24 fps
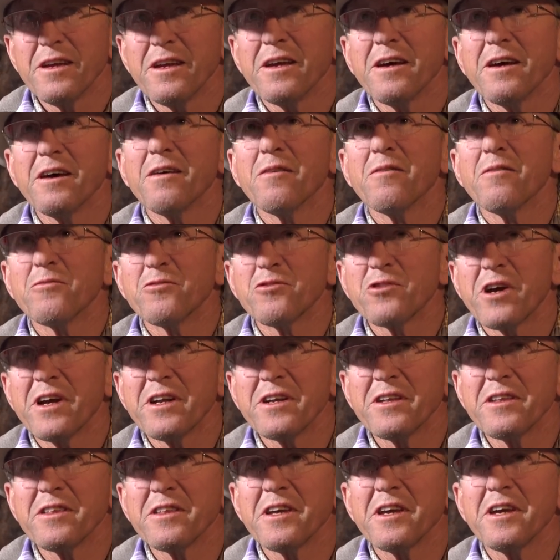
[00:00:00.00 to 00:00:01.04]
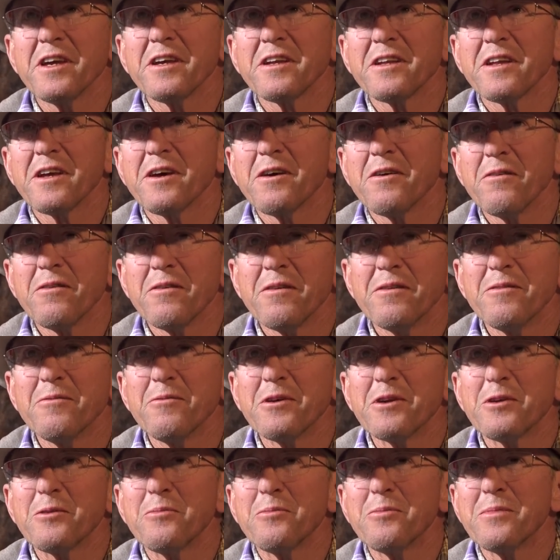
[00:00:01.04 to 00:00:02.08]
Yeah, I'm trying to think now
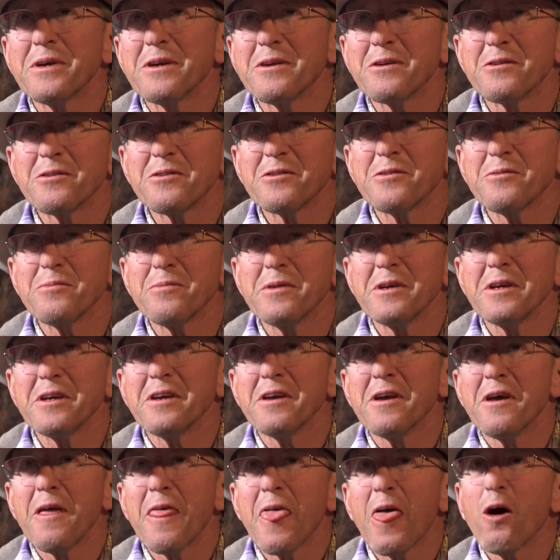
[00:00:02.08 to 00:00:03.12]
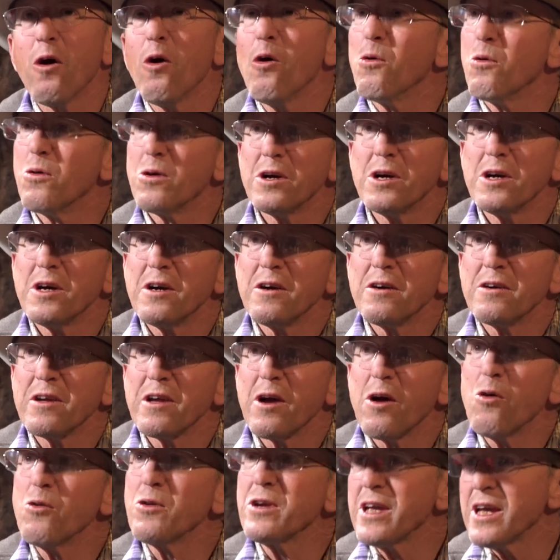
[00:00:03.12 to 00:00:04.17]
what it appears to be. Oh
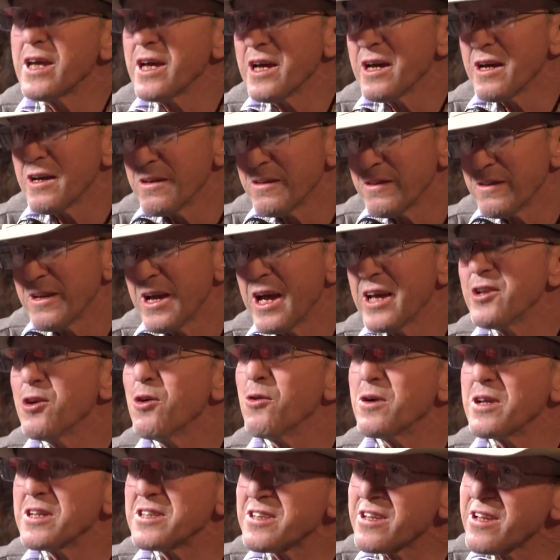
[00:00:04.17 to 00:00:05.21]
yeah, I know.